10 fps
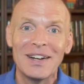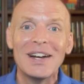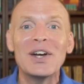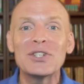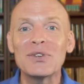
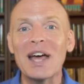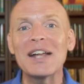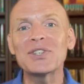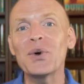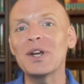So
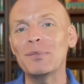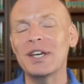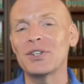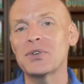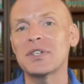that's going to be
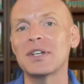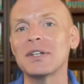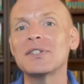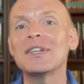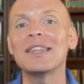interesting to
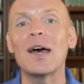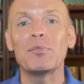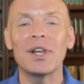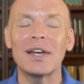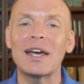see that
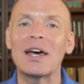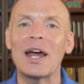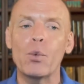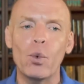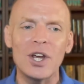play out. I
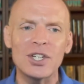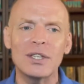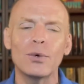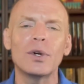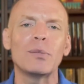wish
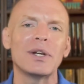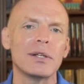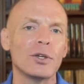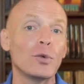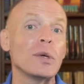there would have been a
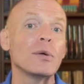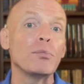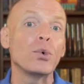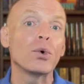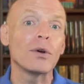little bit
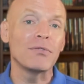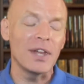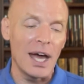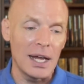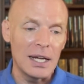more of
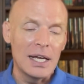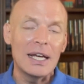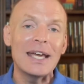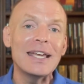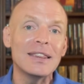that
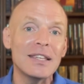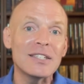in this